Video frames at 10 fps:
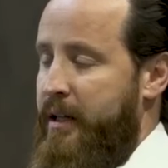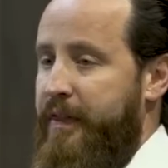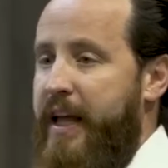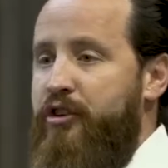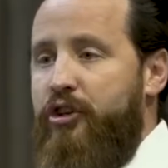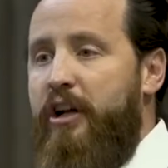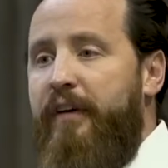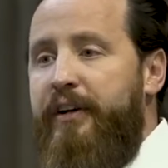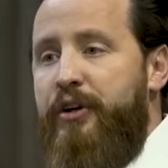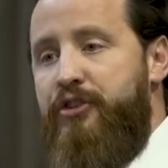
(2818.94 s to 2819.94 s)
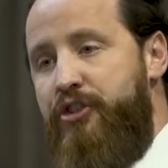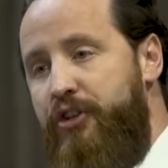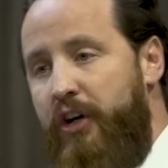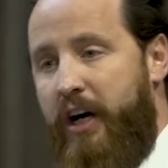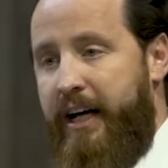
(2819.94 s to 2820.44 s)
they should have
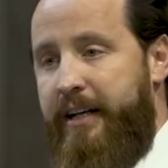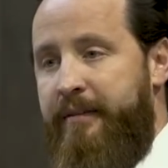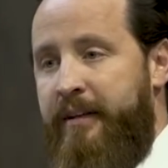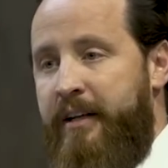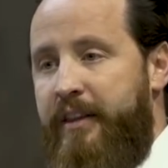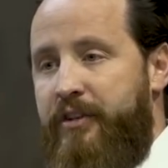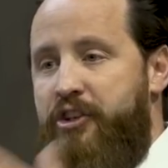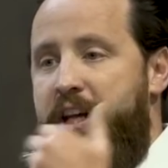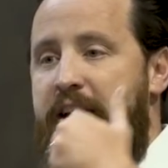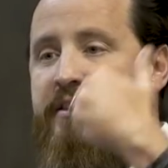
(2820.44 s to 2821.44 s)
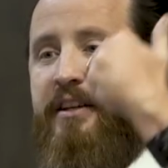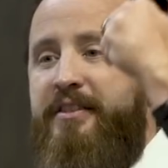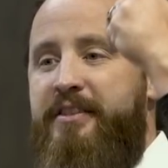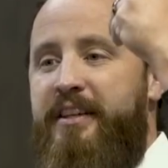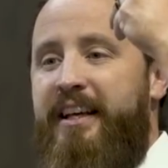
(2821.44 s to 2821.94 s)
understood that
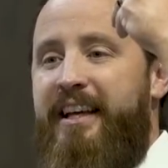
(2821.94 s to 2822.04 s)
Jesus